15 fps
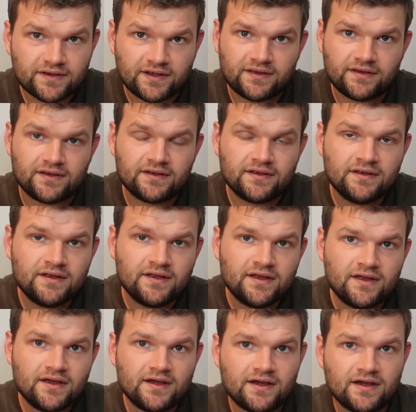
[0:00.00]
They're the
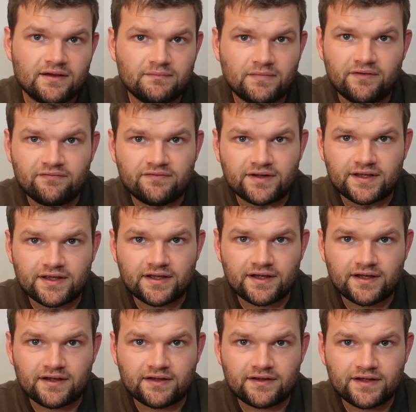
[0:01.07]
monthly
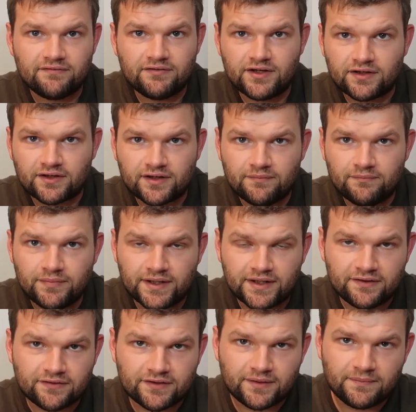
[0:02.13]
dividend
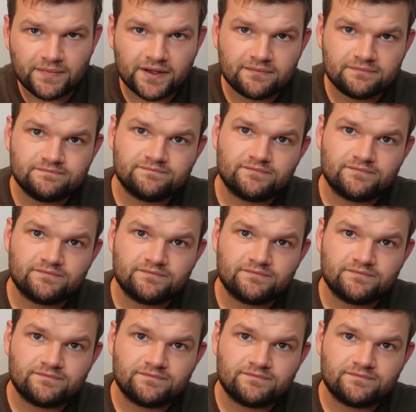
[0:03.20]
company or something.